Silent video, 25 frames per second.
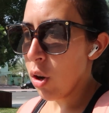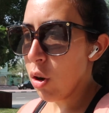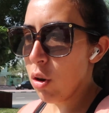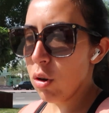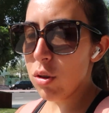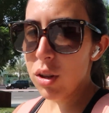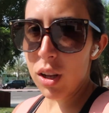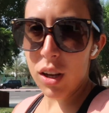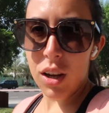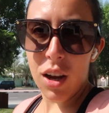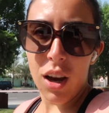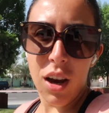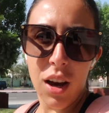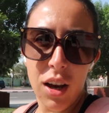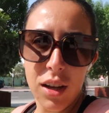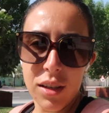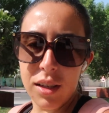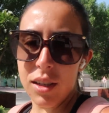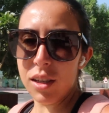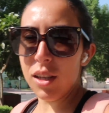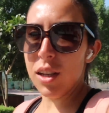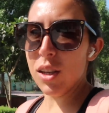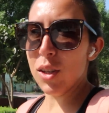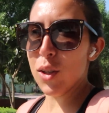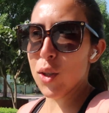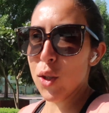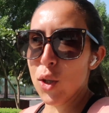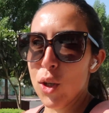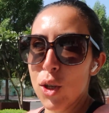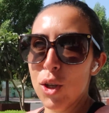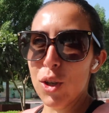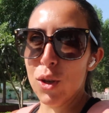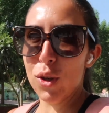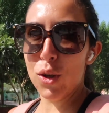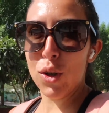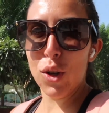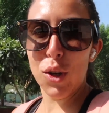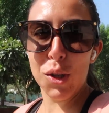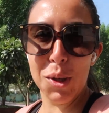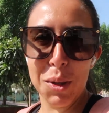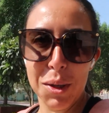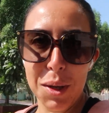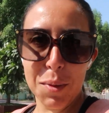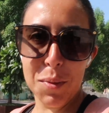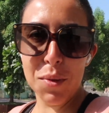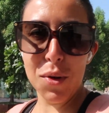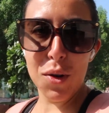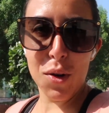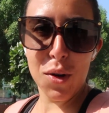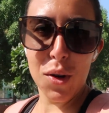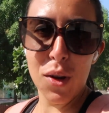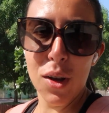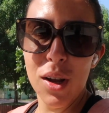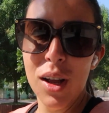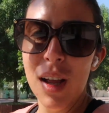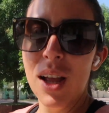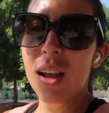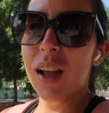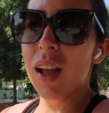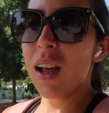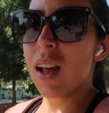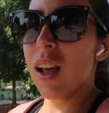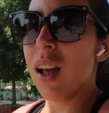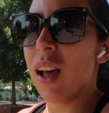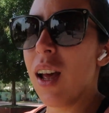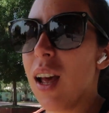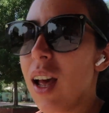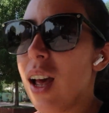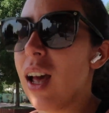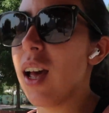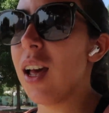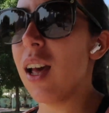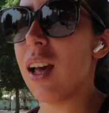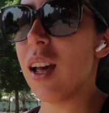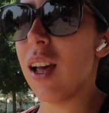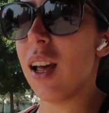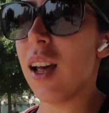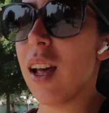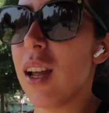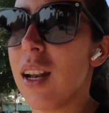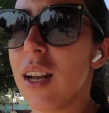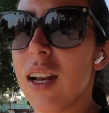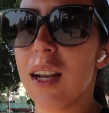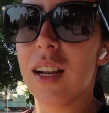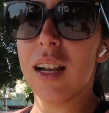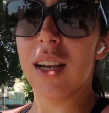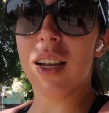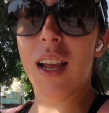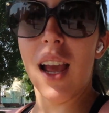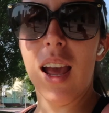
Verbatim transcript: On the cards is to go to the mall and